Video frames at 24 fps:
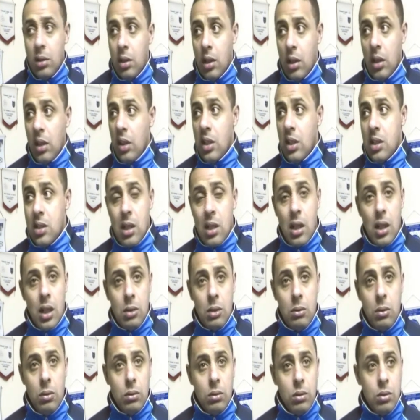and he
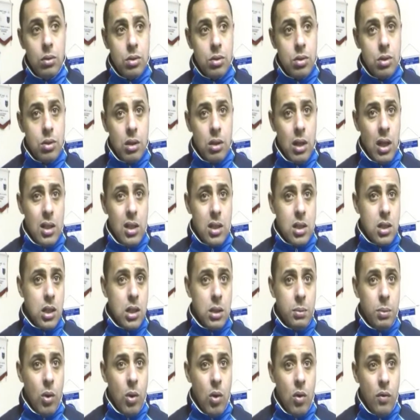certainly won't lose any
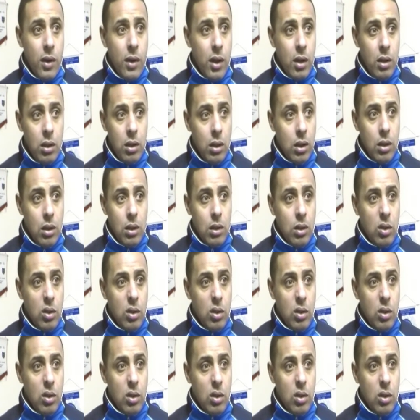sleep over it.